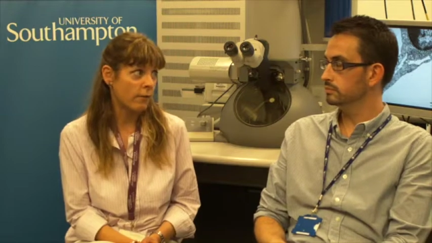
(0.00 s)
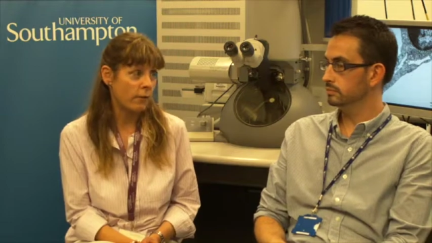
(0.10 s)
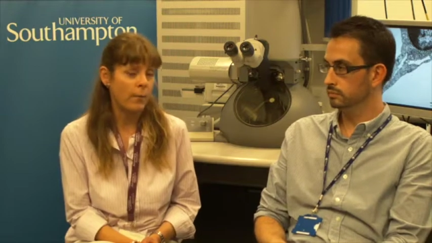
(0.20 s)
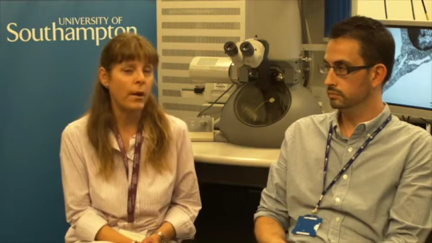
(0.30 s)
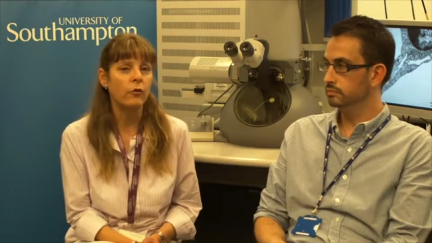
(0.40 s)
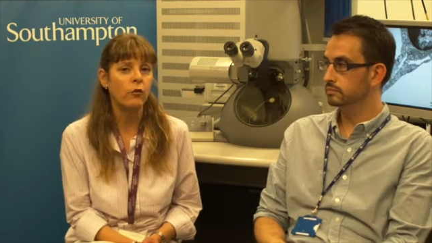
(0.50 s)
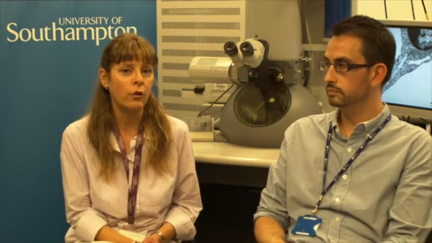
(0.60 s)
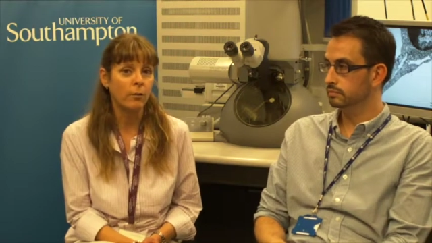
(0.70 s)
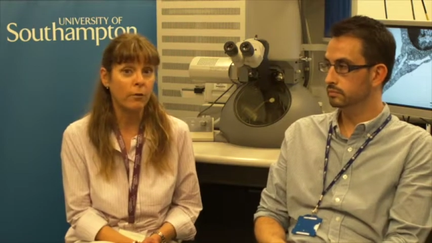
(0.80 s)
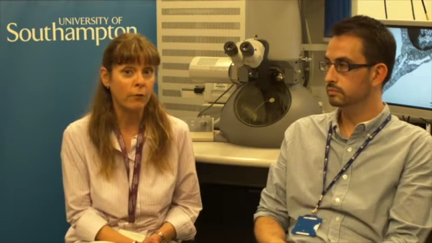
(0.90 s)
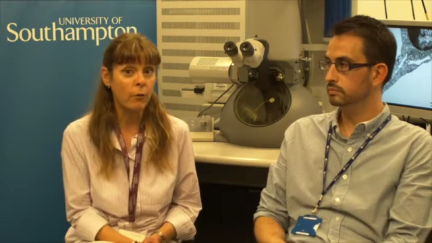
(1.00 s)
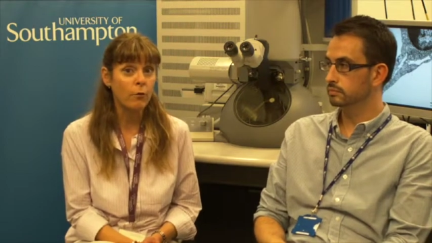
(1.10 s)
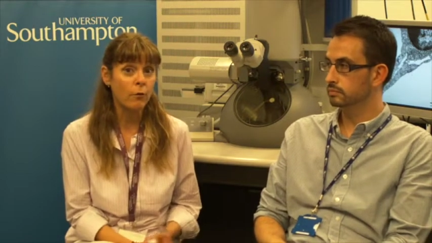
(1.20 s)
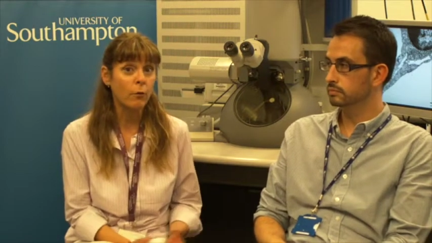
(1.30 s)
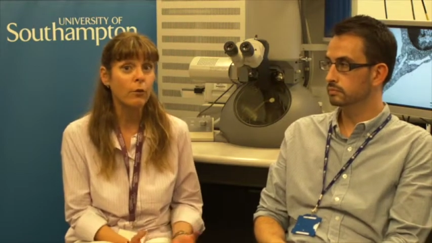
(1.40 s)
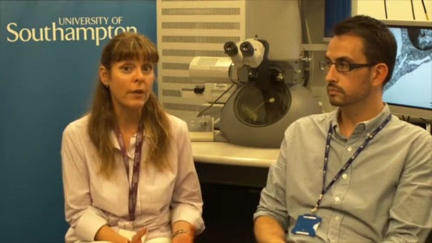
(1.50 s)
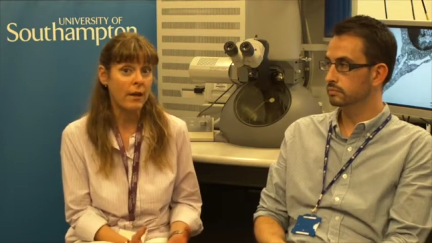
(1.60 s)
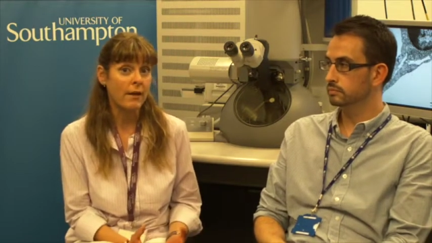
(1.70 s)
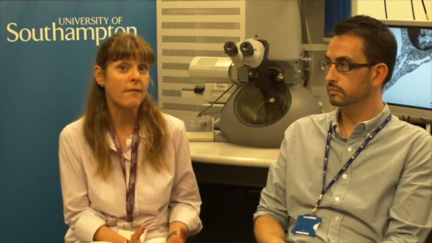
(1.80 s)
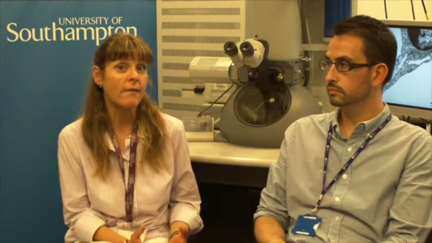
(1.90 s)
Speaker 1: of dementia. But of course, all
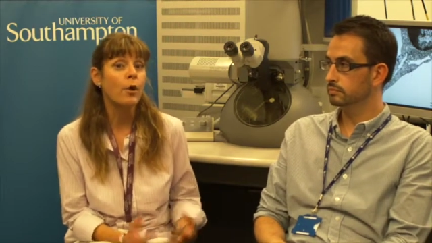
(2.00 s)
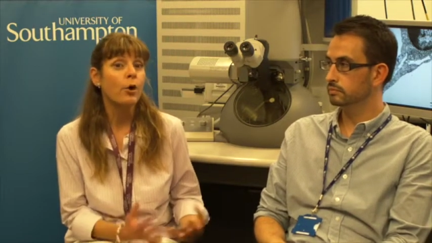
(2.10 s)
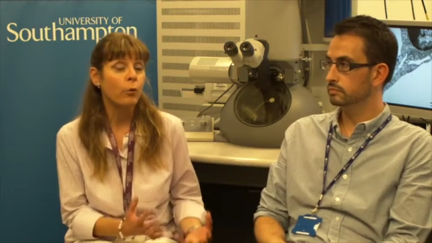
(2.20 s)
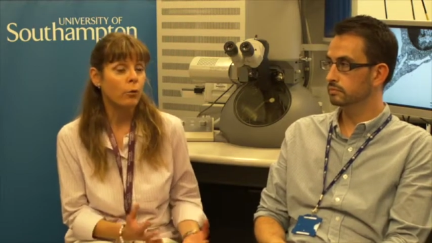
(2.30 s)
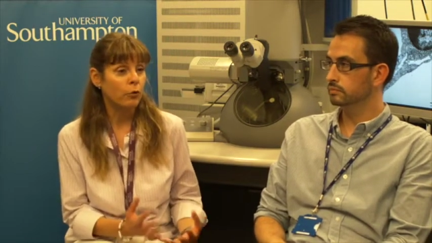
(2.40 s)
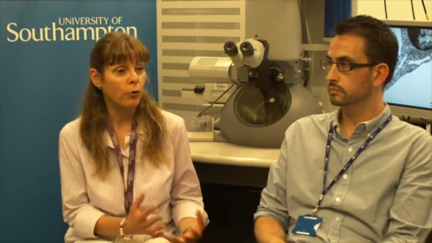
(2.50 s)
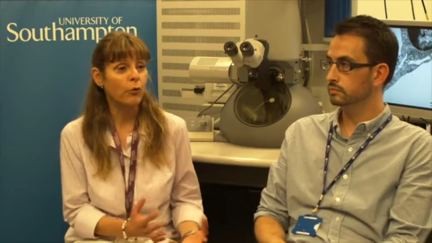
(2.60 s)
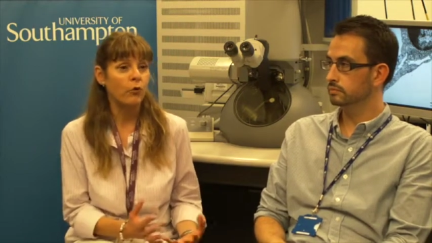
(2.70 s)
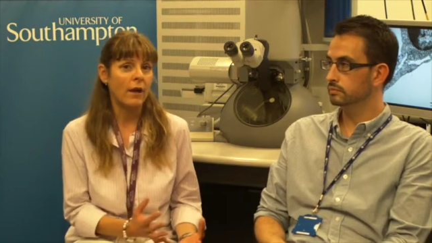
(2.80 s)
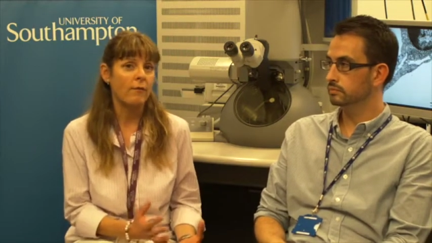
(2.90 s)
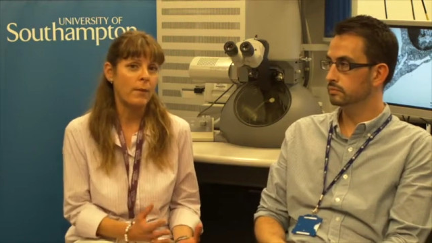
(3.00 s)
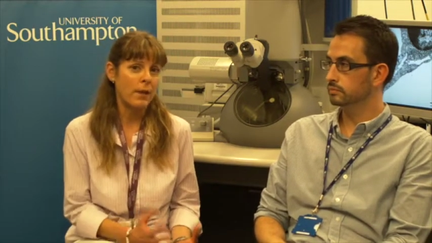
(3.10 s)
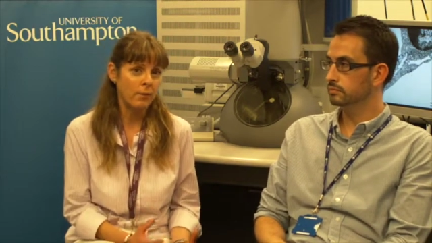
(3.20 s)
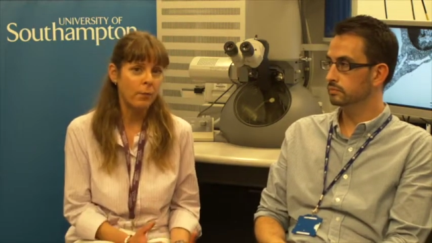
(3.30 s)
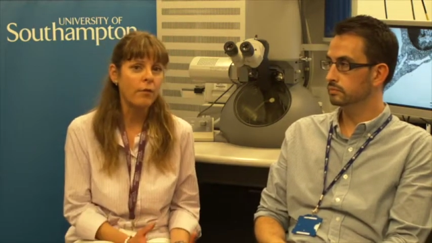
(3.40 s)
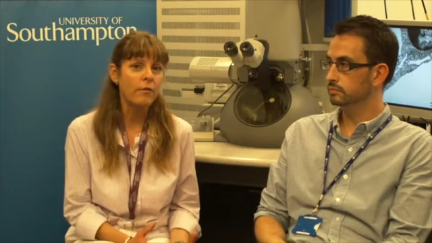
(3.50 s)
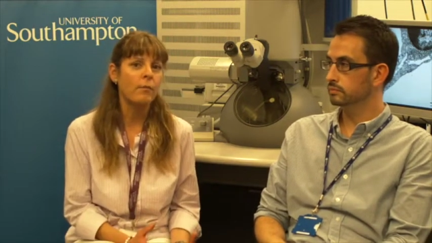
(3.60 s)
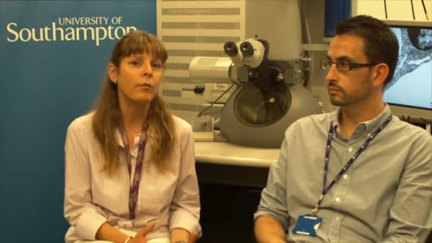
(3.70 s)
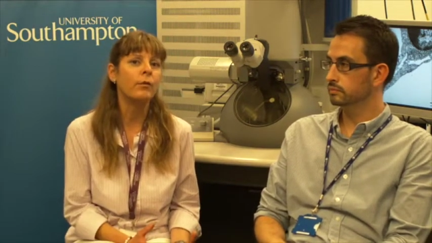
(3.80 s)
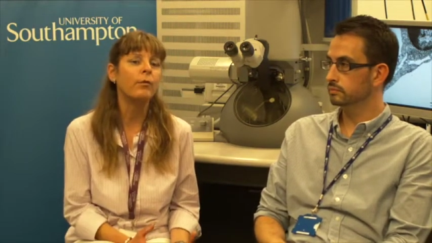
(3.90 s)
this would not have been
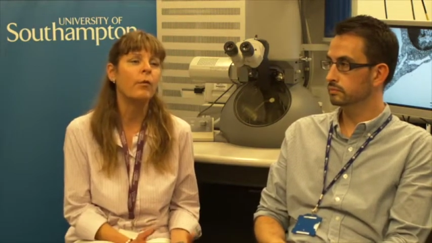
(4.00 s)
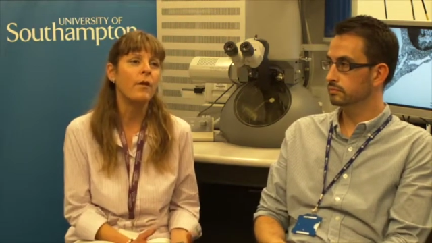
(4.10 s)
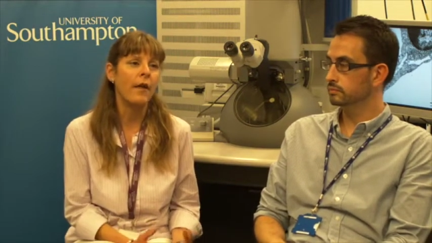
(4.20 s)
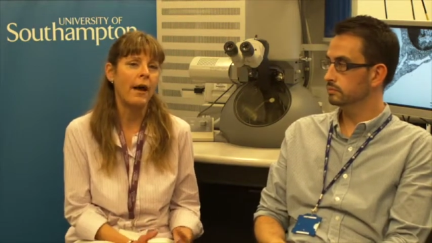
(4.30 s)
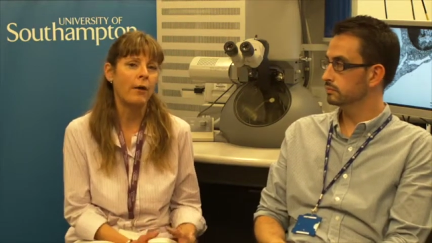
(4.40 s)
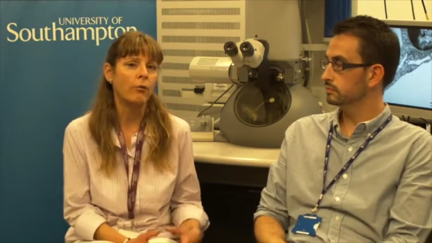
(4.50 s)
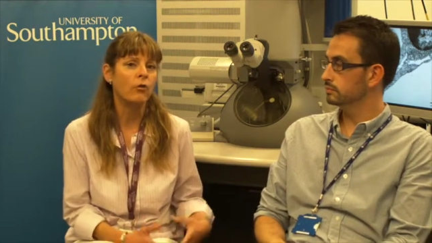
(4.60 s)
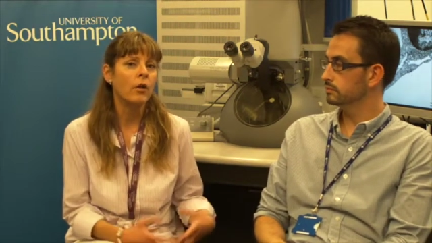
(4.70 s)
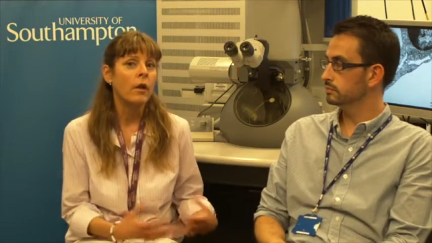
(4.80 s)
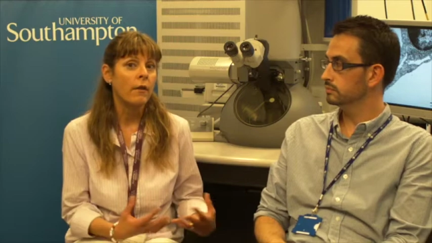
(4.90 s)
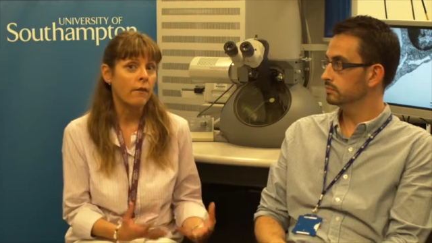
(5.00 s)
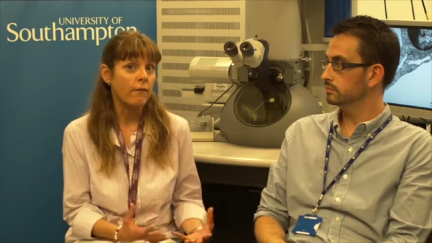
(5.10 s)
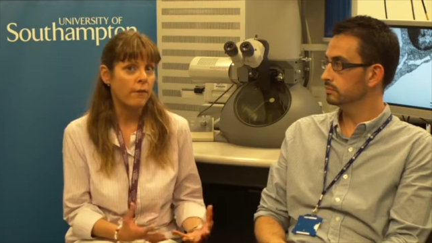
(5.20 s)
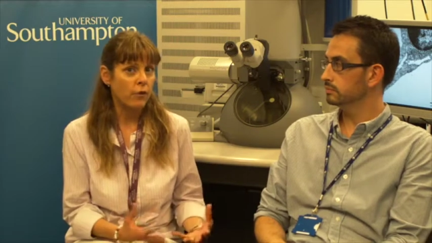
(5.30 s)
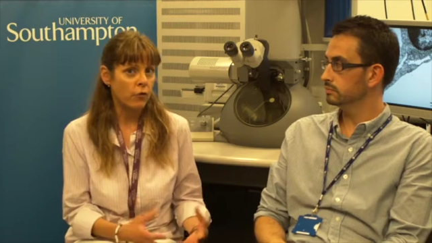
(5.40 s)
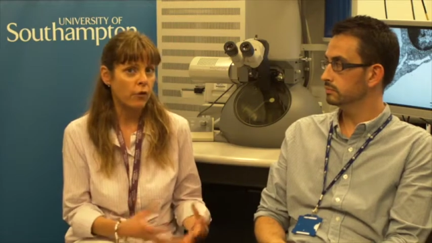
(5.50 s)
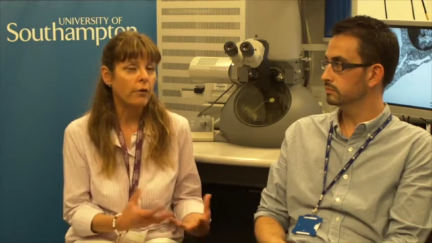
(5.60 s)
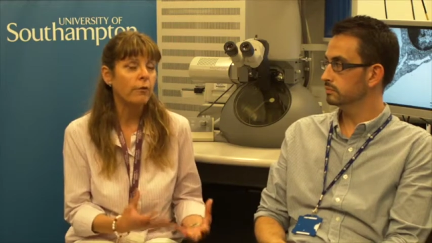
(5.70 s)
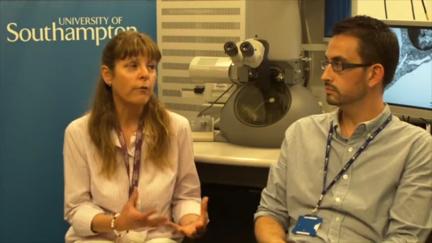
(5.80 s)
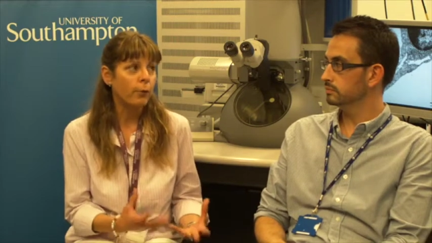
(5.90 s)
possible without the
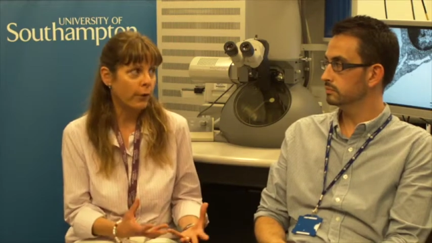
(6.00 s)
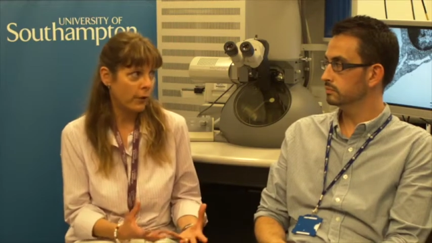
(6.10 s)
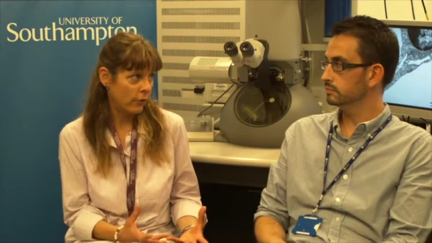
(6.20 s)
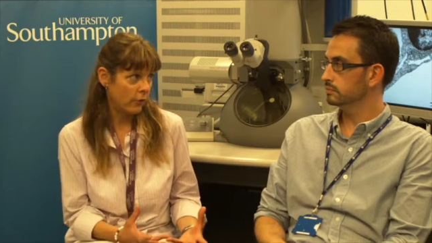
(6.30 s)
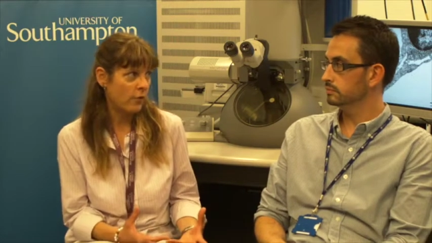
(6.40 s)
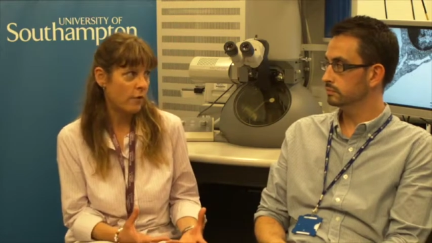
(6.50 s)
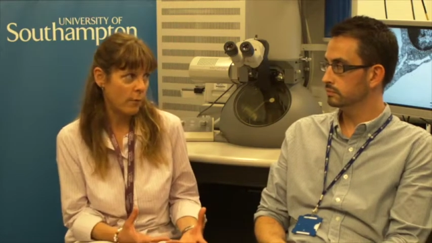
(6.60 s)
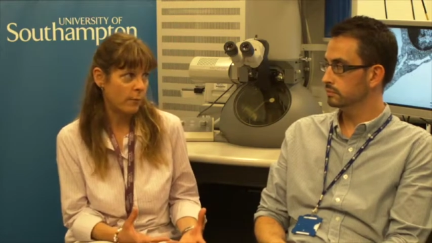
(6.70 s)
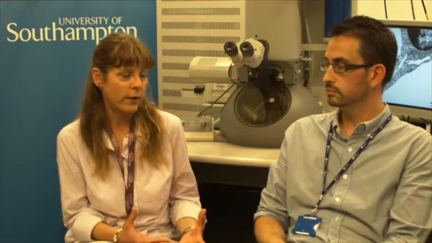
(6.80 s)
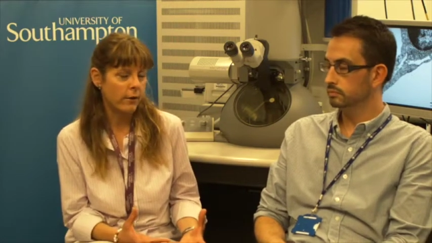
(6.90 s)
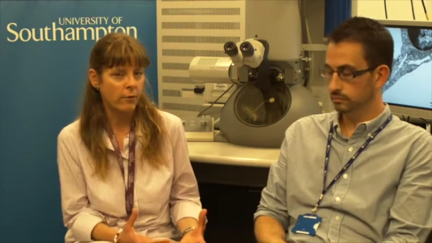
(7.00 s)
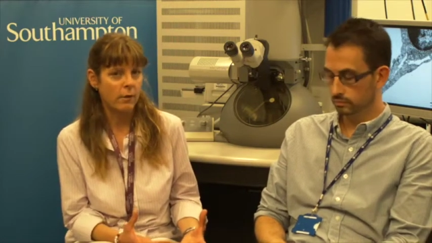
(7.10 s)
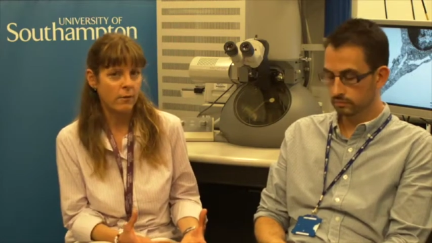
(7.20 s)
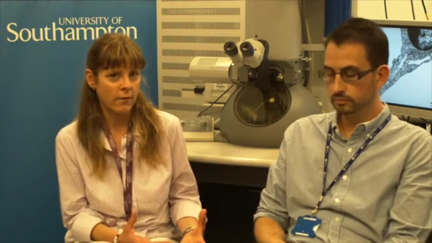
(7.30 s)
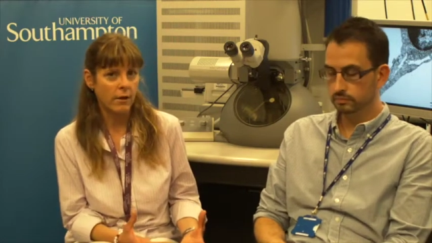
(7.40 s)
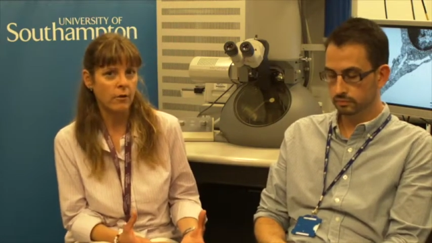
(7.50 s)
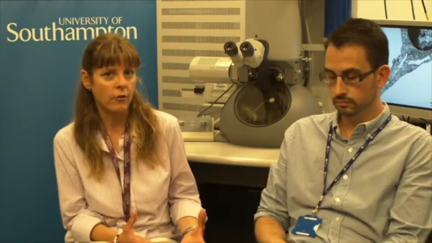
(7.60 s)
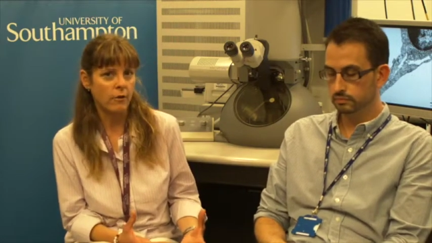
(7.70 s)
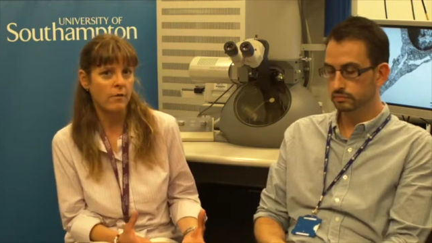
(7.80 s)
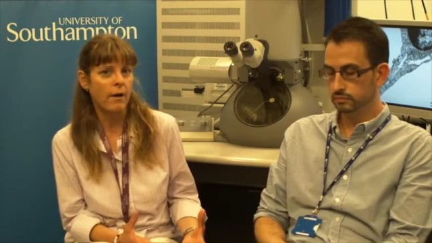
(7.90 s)
vision for interdisciplinary
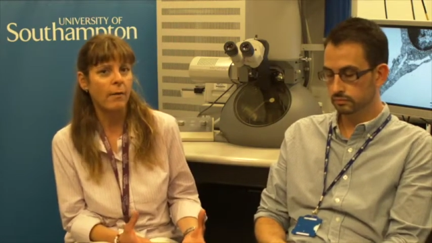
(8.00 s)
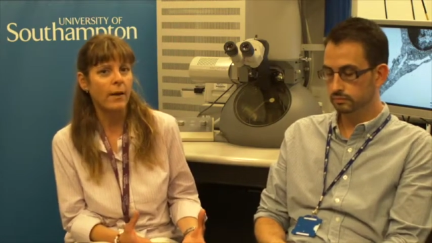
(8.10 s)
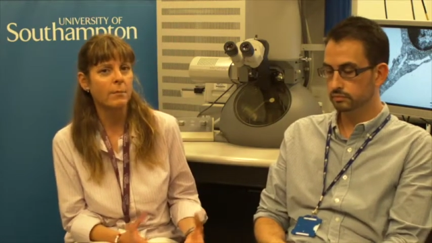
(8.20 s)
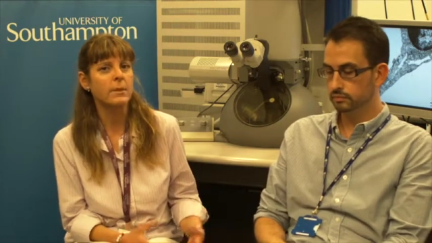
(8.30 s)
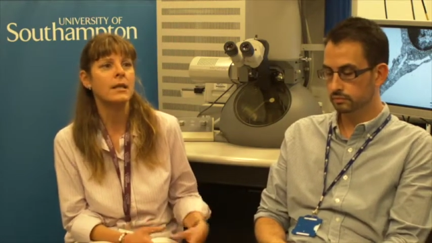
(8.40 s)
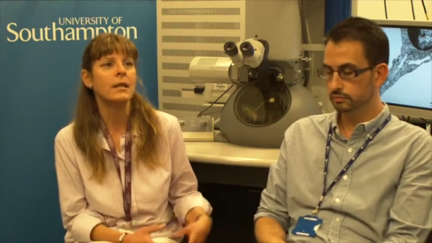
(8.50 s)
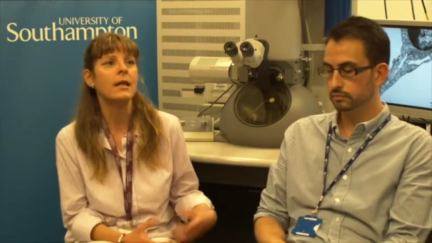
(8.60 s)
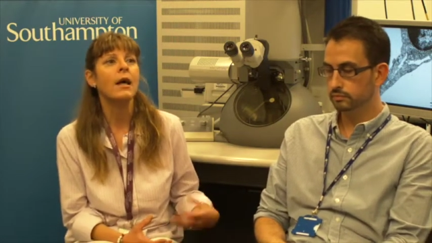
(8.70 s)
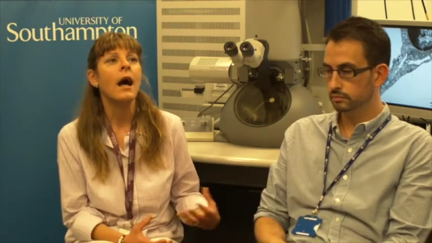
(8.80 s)
research in Southampton